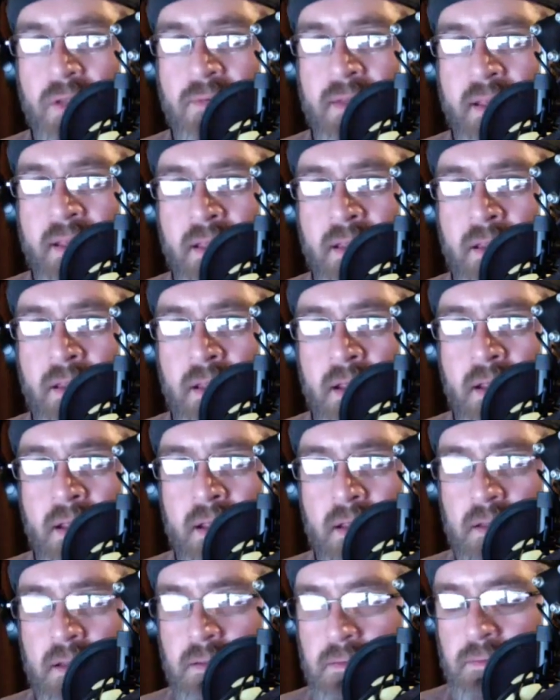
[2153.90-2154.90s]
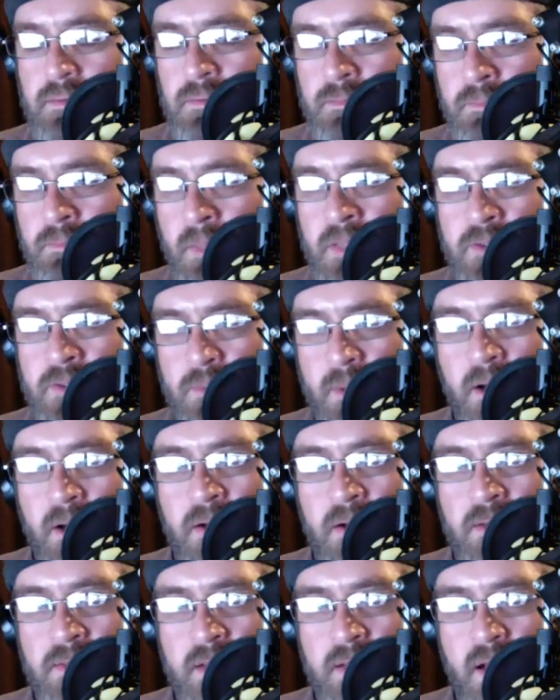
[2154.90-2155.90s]
in a
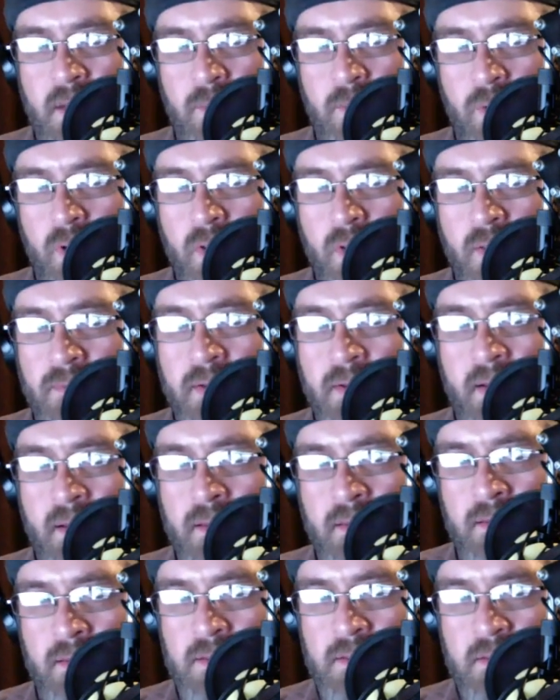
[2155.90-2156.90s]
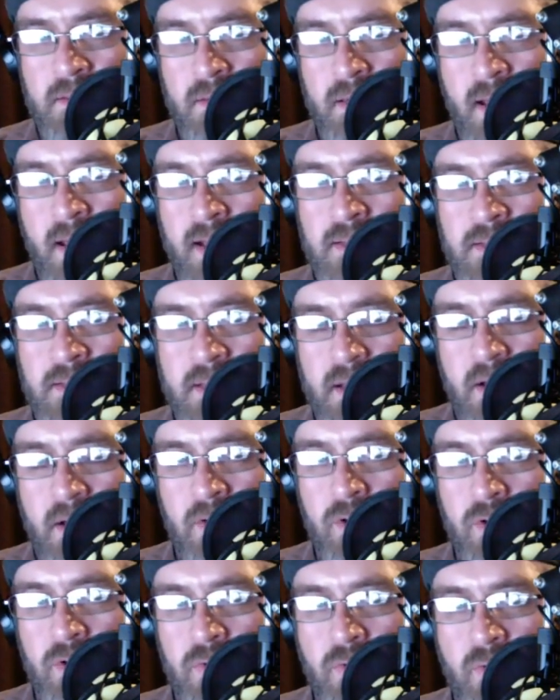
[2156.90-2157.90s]
Menzoberranzan, we're all living in this nasty
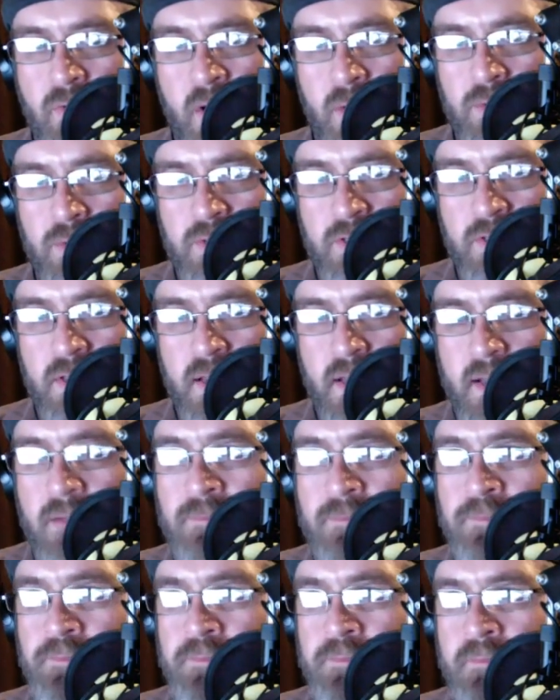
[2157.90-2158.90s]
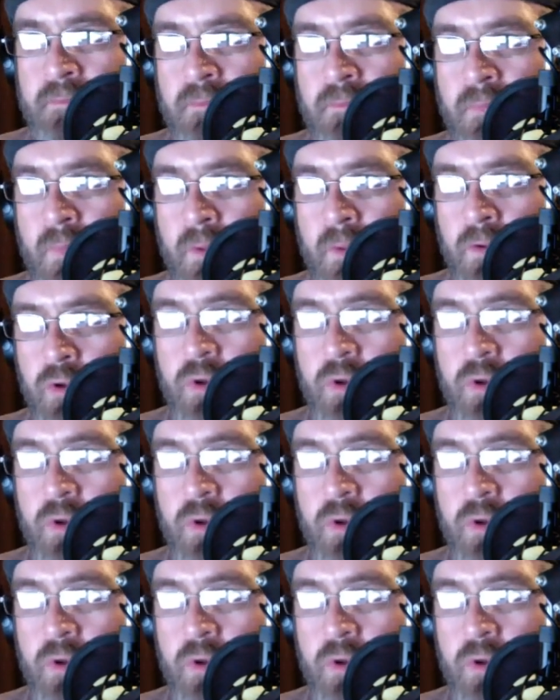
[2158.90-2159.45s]
underground city. You can